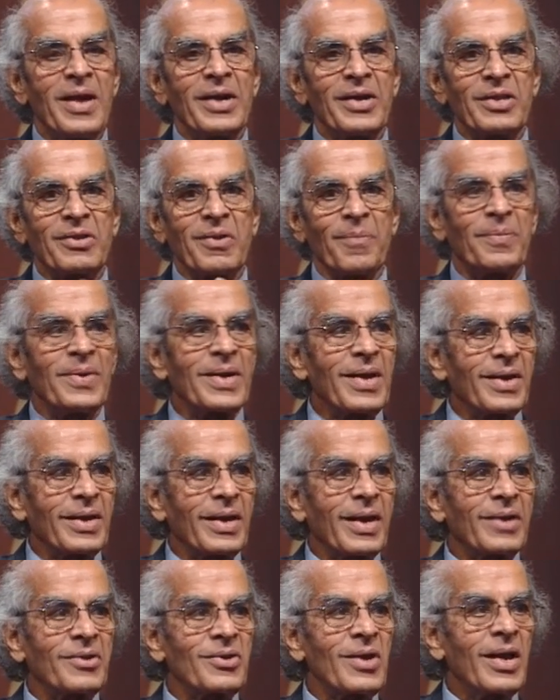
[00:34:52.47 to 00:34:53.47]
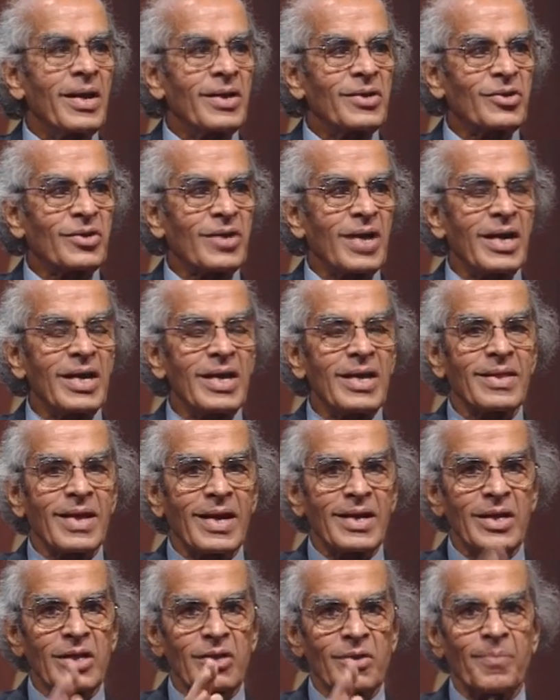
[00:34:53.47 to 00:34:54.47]
disciplinary studies
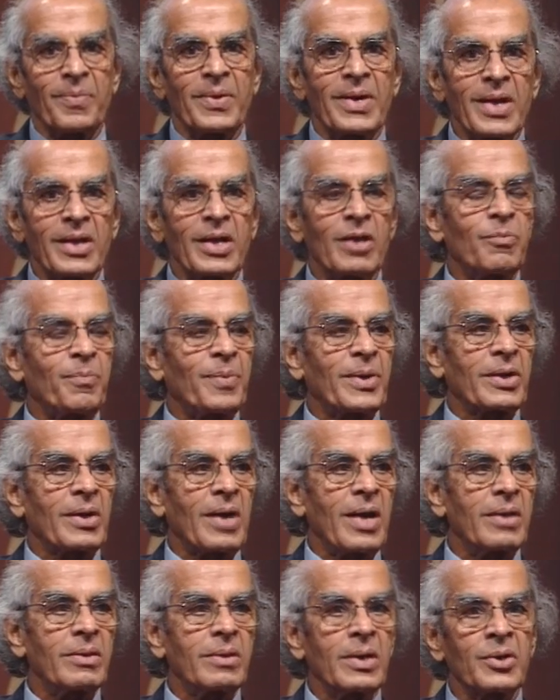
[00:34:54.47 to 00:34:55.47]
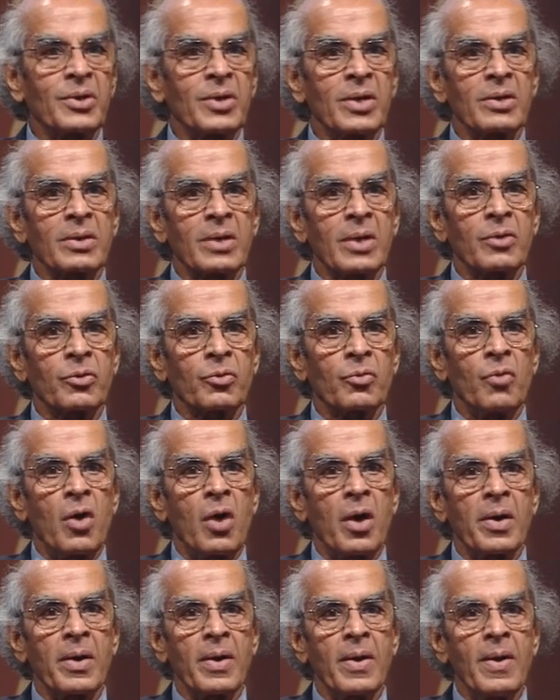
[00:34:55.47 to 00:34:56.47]
and disciplinary specializations and so on,